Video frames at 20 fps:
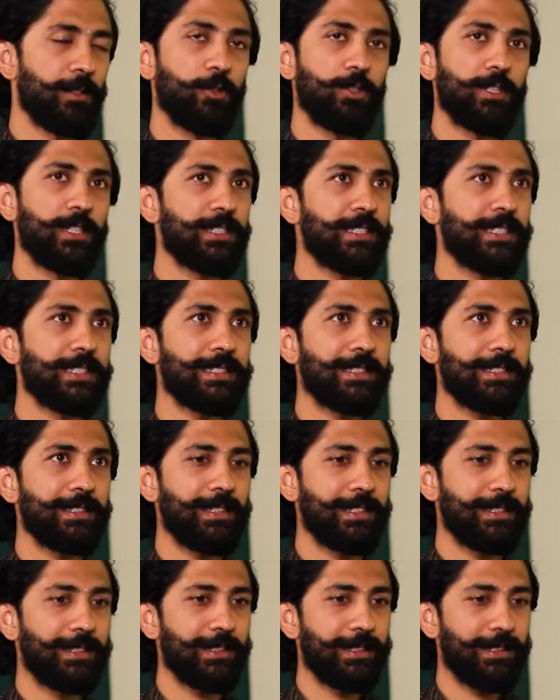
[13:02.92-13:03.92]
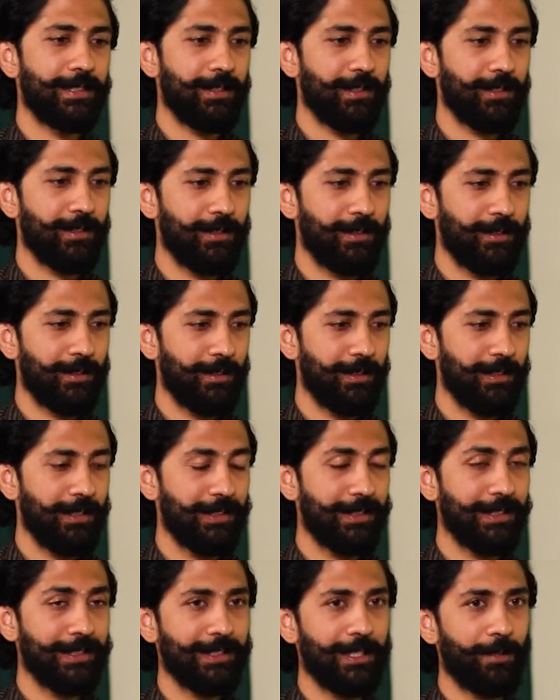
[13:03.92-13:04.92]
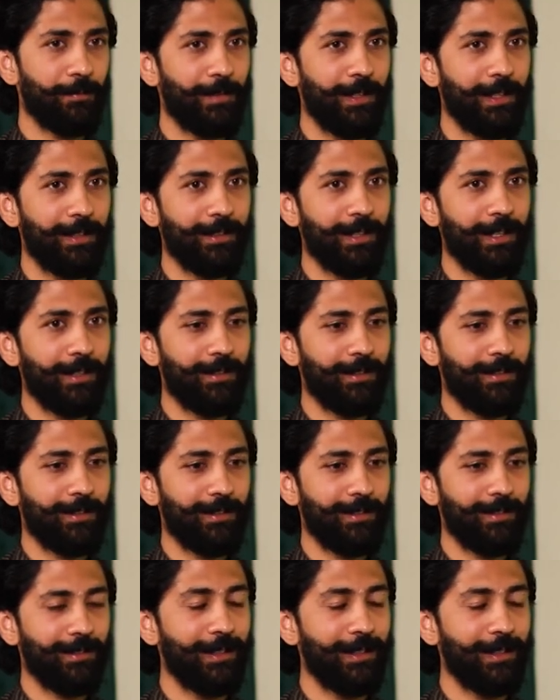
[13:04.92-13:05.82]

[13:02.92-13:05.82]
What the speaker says: no, this is something that